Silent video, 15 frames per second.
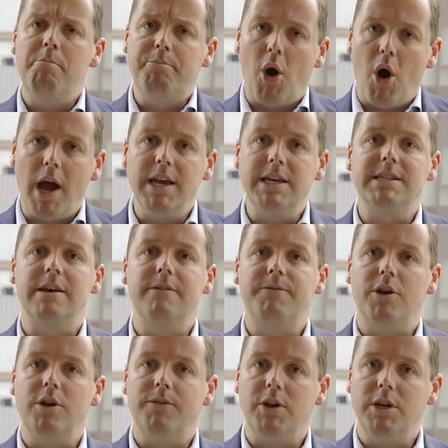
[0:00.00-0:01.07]
Buyers are
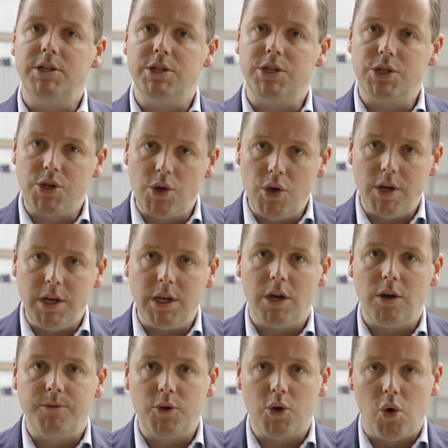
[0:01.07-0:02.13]
very, very
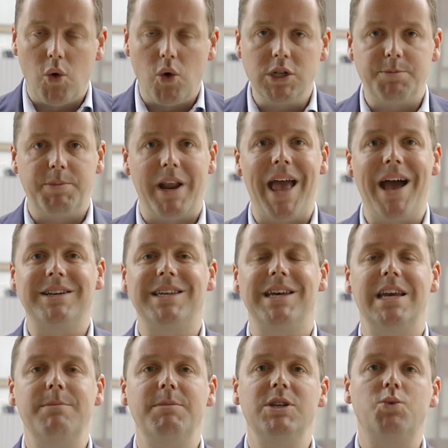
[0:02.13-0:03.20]
discerning, of course, but our
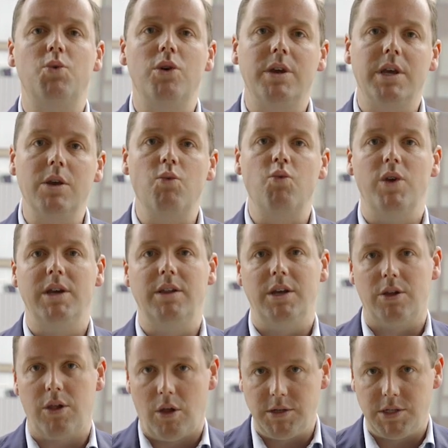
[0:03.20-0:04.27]
team is working really
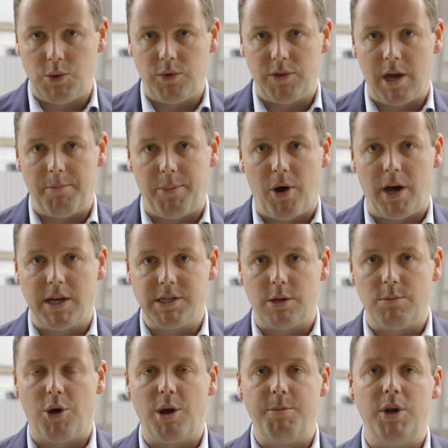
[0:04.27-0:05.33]
closely with our buyers at
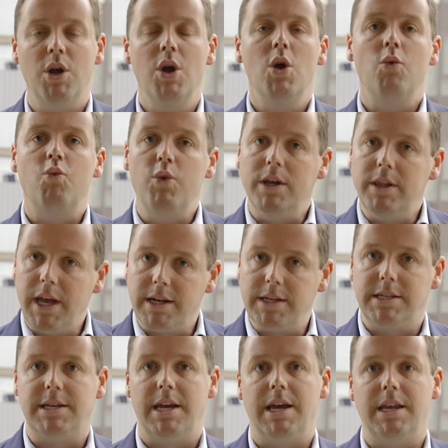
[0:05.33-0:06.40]
the moment, really
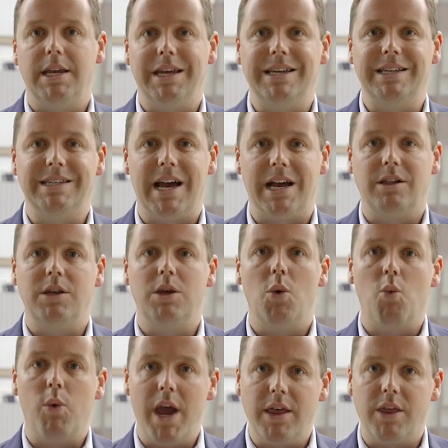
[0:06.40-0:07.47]
understanding exactly
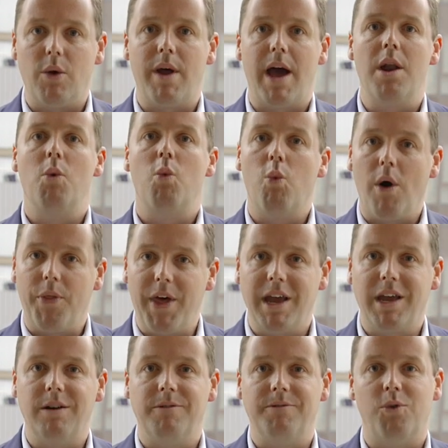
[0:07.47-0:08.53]
where they're at, what they
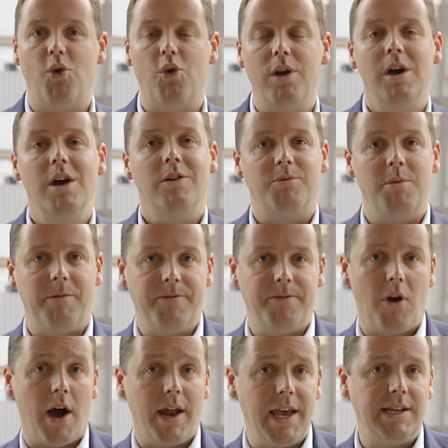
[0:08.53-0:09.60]
can afford from a
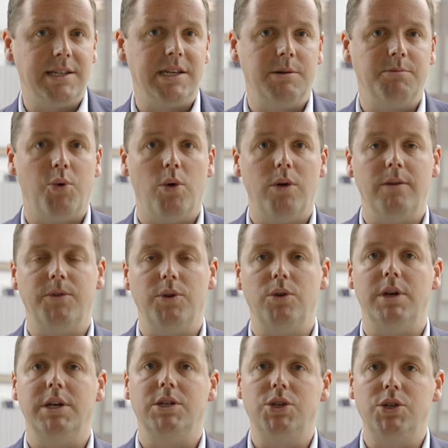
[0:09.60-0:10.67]
financing point of
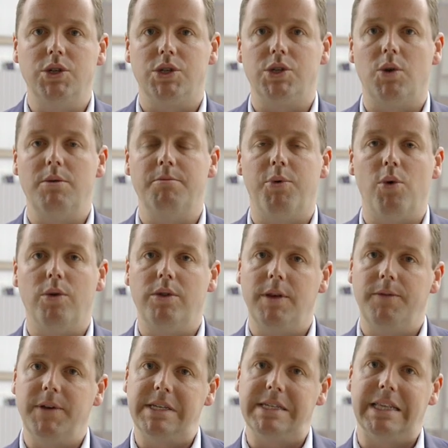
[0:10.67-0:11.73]
view. It's just so important
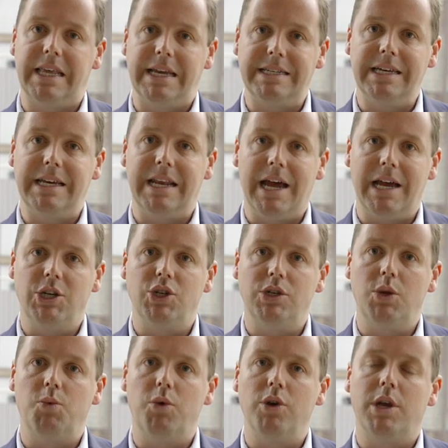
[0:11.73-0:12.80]
that if you're selecting an agent,
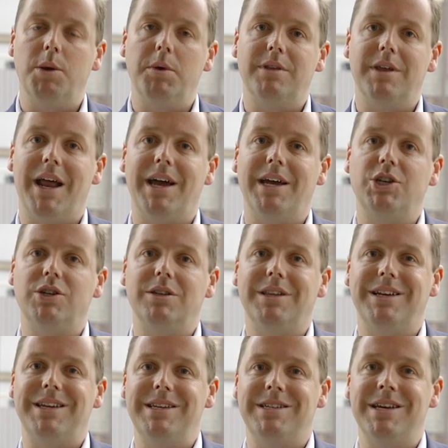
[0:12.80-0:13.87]
you're working with an agent
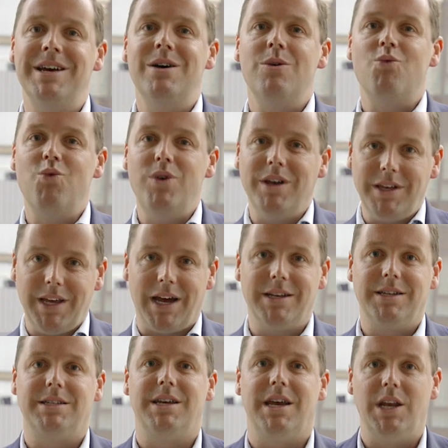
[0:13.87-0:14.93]
that is really
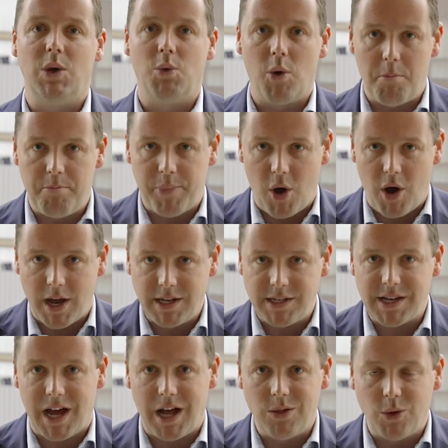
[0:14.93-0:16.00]
understanding what
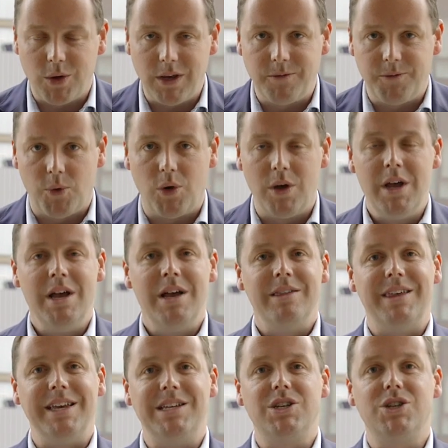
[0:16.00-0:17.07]
buyers are looking for.
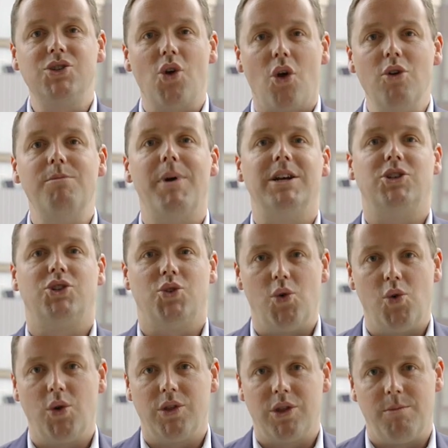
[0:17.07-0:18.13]
There's so much
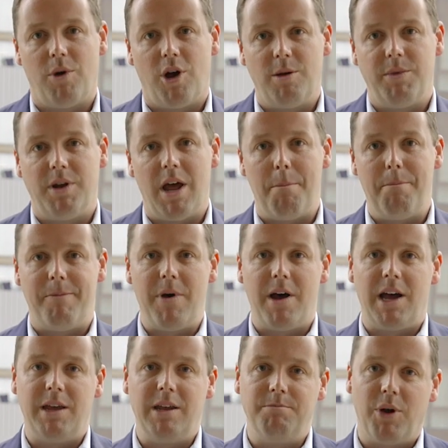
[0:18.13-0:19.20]
talk at the moment
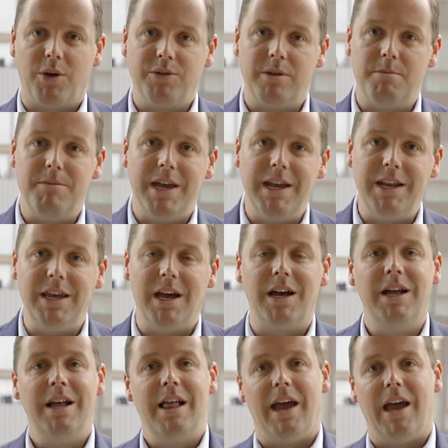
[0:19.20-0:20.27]
in both the
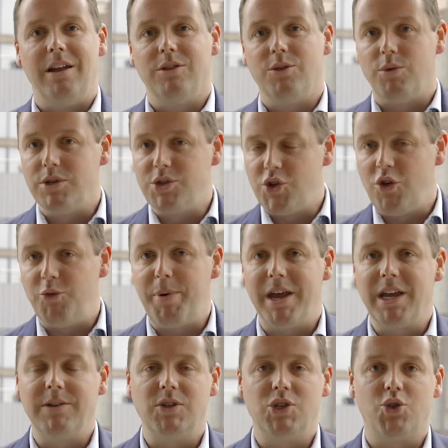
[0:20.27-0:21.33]
media and the Reserve
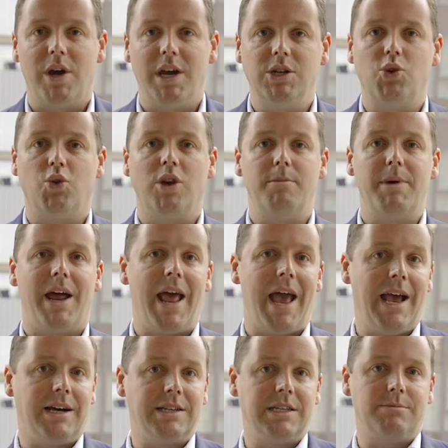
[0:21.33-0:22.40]
Bank of Australia talking about
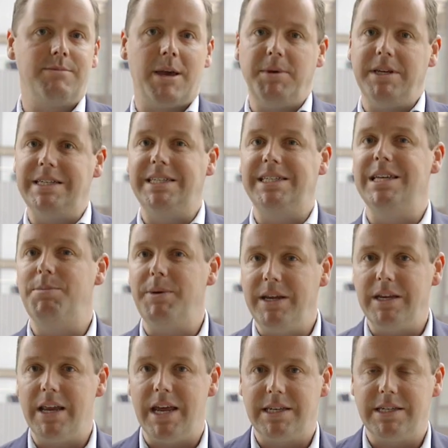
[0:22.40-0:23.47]
houses maybe
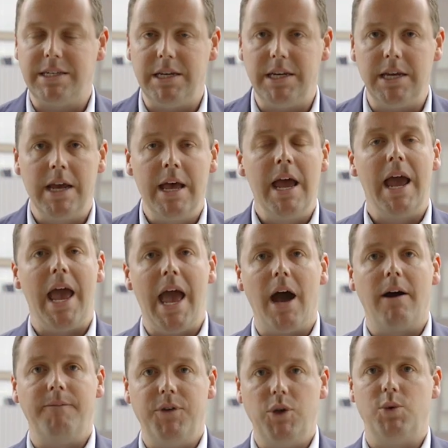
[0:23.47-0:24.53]
dipping next year.
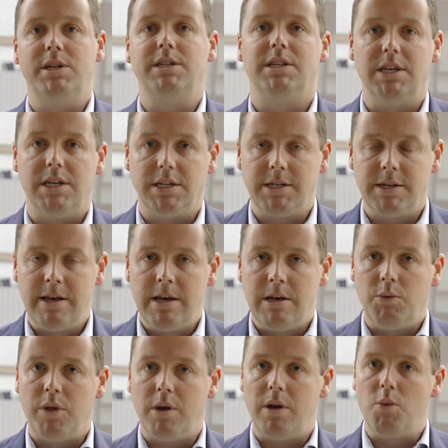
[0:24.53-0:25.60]
Our view is this:
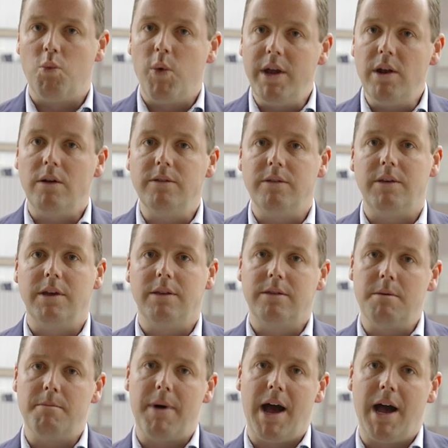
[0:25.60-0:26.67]
we don't think
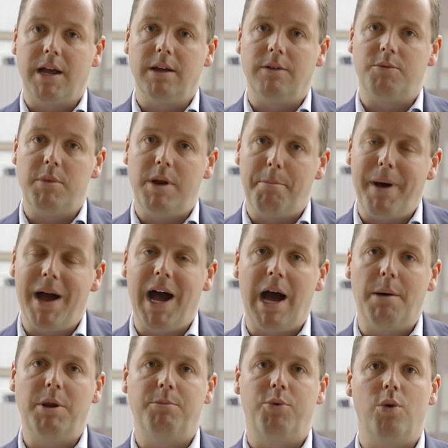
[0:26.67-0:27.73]
the market from an
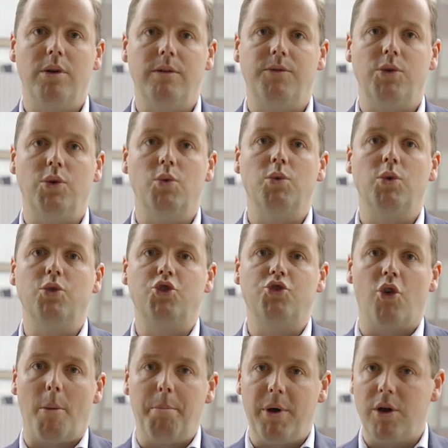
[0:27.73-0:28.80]
apartment point of view will
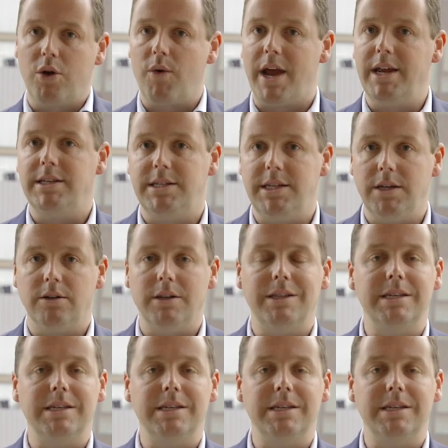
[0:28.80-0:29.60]
drop a great deal.